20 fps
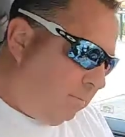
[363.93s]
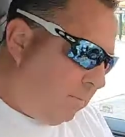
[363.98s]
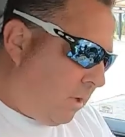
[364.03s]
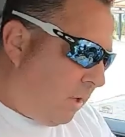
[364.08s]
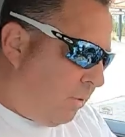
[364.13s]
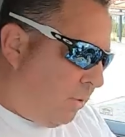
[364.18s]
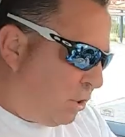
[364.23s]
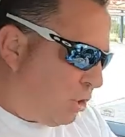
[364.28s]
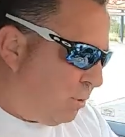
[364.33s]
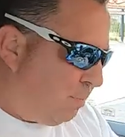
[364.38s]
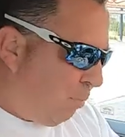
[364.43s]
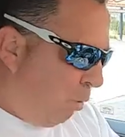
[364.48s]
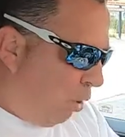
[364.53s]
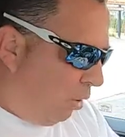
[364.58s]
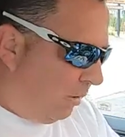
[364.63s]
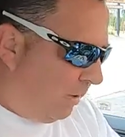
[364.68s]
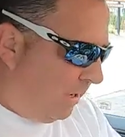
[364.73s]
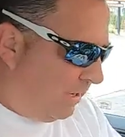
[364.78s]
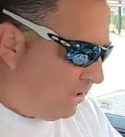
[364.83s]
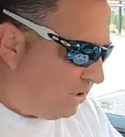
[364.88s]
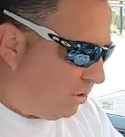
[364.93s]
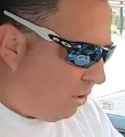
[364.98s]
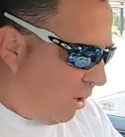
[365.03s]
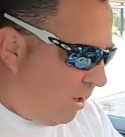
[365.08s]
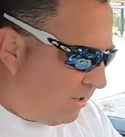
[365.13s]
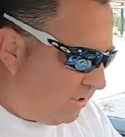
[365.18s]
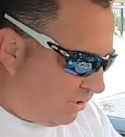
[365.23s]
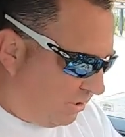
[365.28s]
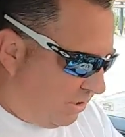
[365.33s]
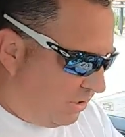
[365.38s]
The chipotle
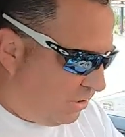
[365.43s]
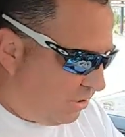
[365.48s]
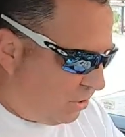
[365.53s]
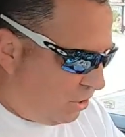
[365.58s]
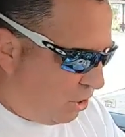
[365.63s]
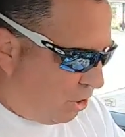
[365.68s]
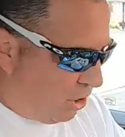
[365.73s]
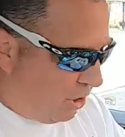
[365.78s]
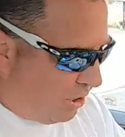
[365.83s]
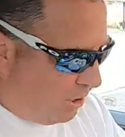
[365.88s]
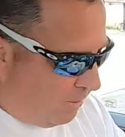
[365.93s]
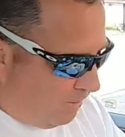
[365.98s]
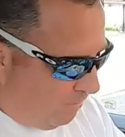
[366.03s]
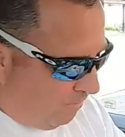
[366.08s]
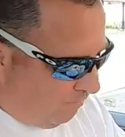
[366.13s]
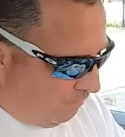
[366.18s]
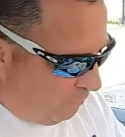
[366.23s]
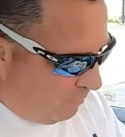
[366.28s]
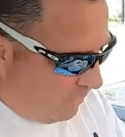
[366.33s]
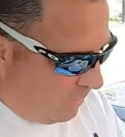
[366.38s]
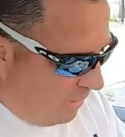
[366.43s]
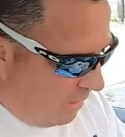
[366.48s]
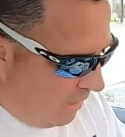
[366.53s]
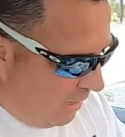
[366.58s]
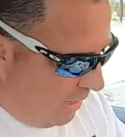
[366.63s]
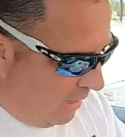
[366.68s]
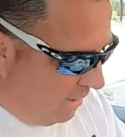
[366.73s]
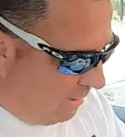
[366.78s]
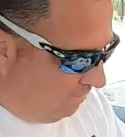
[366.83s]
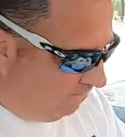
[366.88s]
sauce is good.
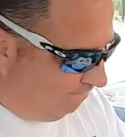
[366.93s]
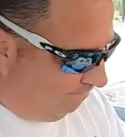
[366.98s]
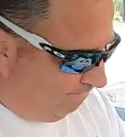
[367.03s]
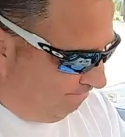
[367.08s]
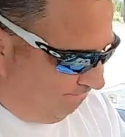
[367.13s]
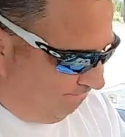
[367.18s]
The